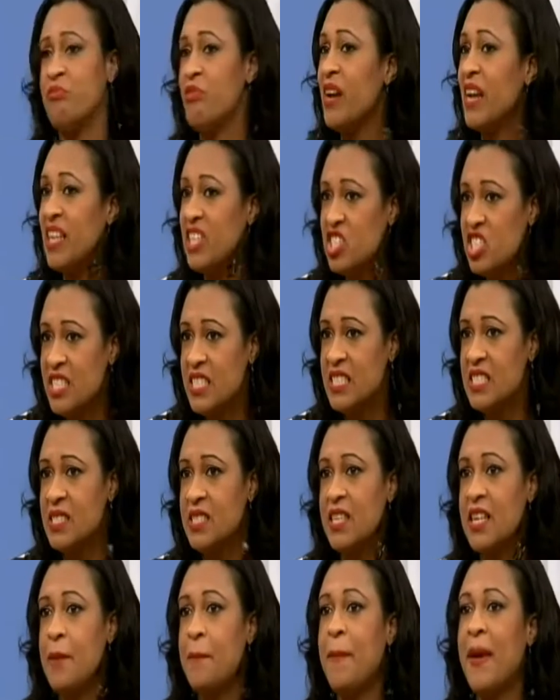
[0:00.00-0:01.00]
ranges
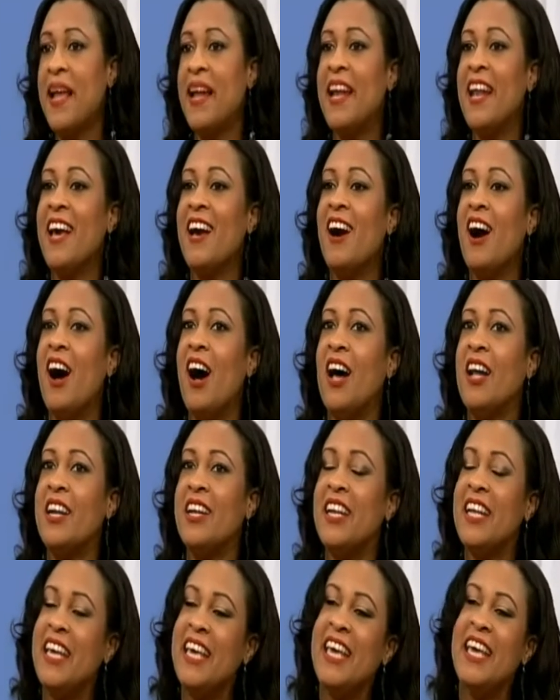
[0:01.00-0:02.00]
depending
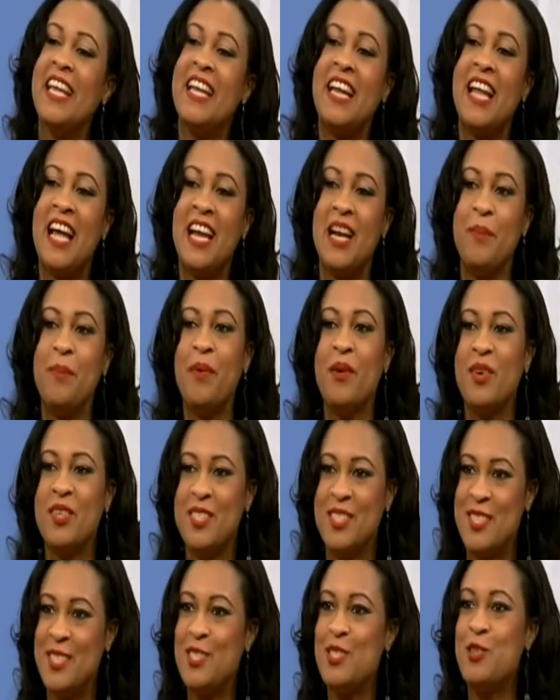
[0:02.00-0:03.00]
on the kit that the
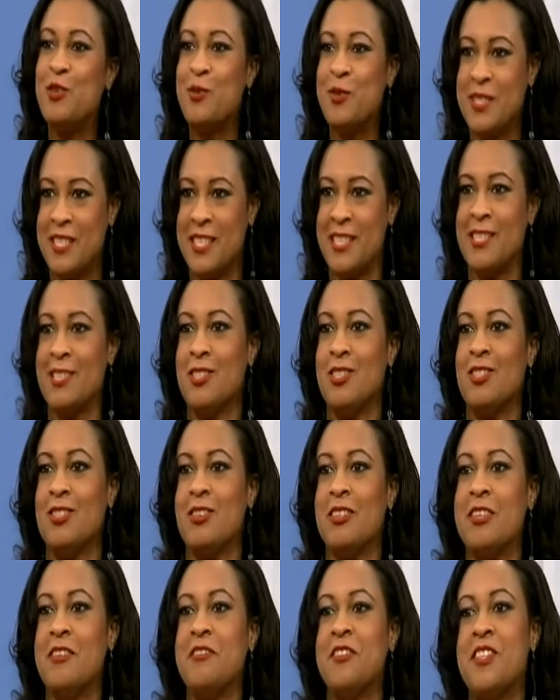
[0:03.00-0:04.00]
person is using.
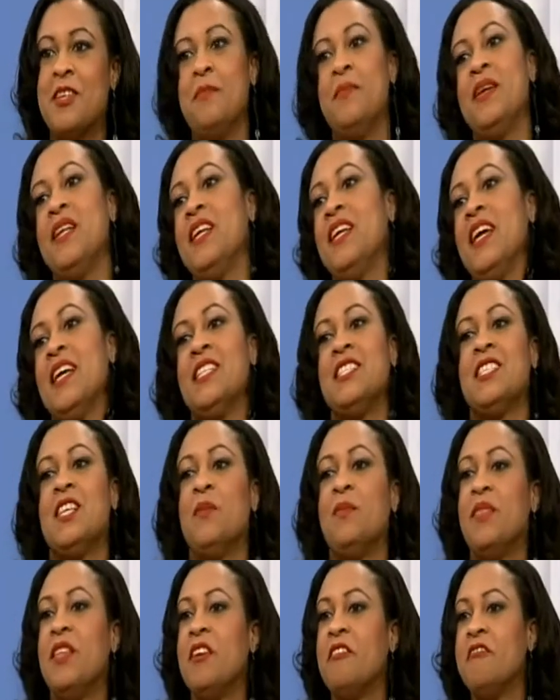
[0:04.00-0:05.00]
So if somebody gets
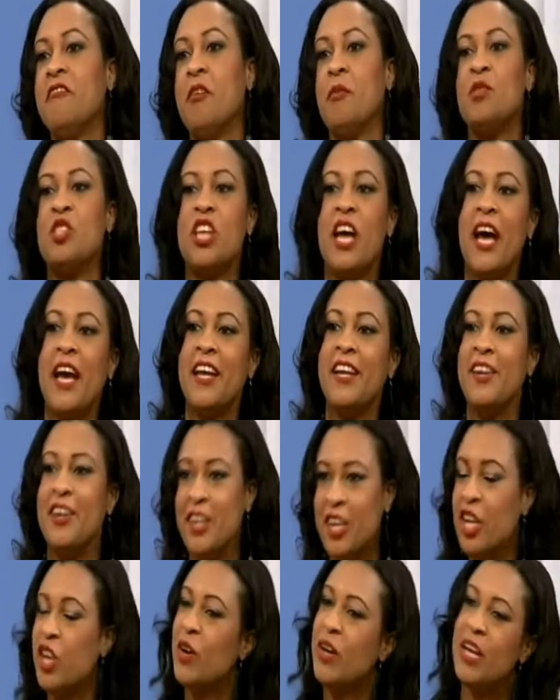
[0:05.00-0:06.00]
something from China,
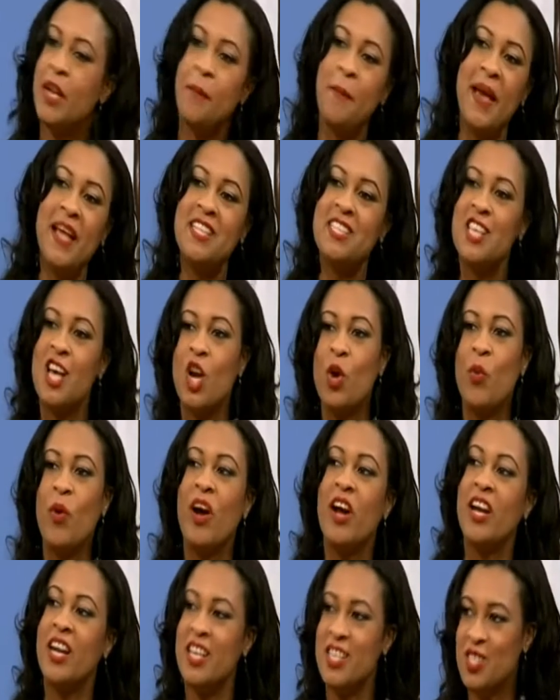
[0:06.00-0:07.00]
you know, it depends on
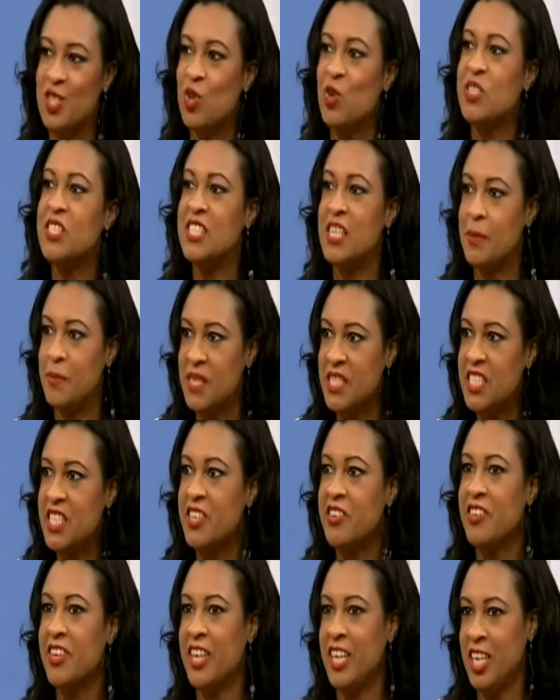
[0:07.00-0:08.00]
where they source their
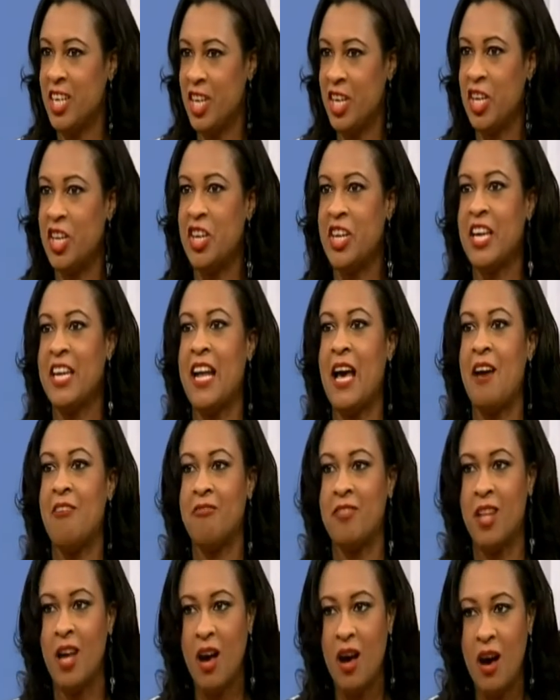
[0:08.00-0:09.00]
material. So you can
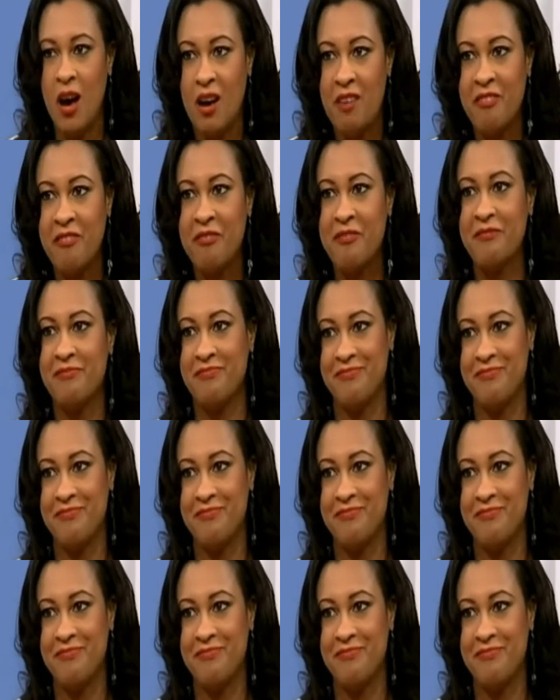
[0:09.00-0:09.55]
have knockoff